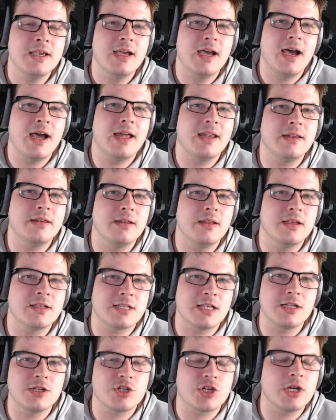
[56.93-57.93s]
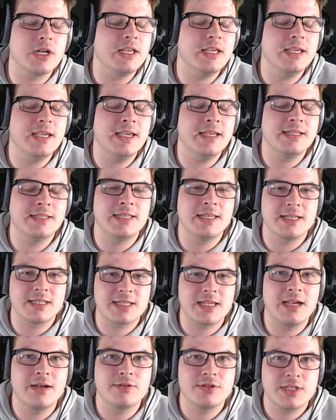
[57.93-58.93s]
and essentially it
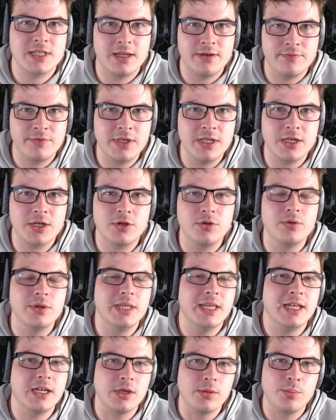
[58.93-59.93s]
discounts that vehicle, and then you